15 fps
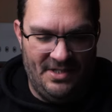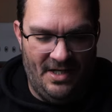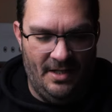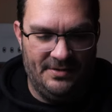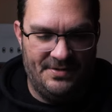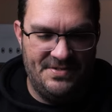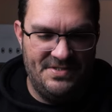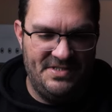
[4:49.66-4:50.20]
of
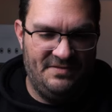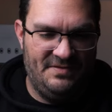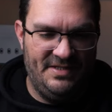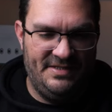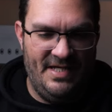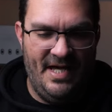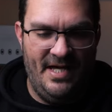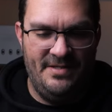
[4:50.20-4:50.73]
dollars and stuff
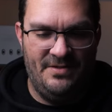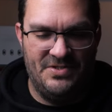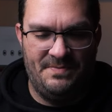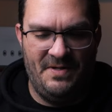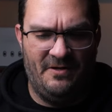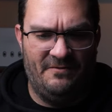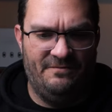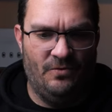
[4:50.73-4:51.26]
like that. There's a
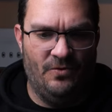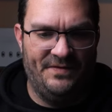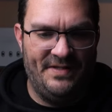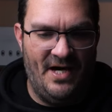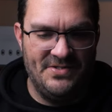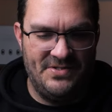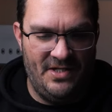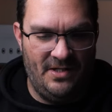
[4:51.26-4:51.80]
pair of $4,000
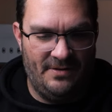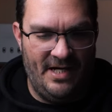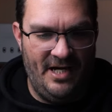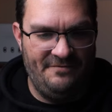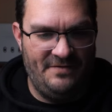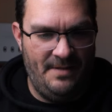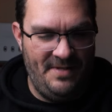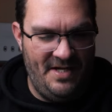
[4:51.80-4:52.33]

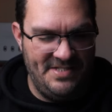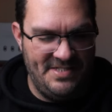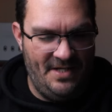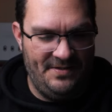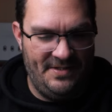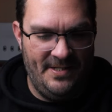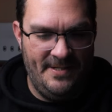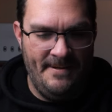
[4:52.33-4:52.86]
HiFiMans
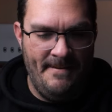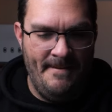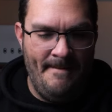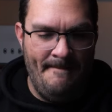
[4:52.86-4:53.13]
out there,